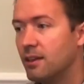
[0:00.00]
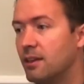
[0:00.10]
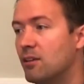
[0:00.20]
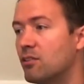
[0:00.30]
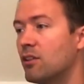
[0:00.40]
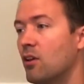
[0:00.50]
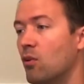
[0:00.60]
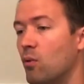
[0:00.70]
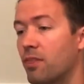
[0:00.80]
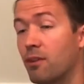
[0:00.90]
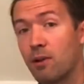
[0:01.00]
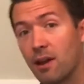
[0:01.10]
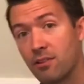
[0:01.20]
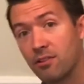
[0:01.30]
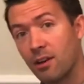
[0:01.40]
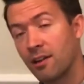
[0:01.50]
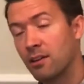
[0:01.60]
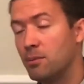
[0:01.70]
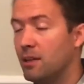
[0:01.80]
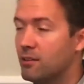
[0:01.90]
Here's with the rests on
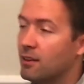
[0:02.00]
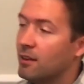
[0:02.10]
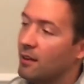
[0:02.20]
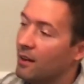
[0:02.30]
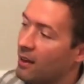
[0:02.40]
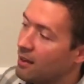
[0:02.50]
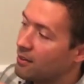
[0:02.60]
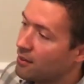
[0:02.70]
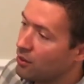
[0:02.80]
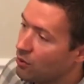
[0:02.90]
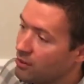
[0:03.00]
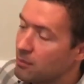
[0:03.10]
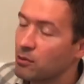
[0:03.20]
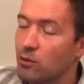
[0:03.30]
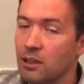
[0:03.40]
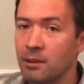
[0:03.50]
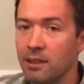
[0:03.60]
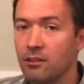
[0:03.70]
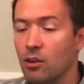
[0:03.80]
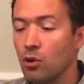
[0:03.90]
the beat and the notes in between the
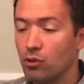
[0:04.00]
beat.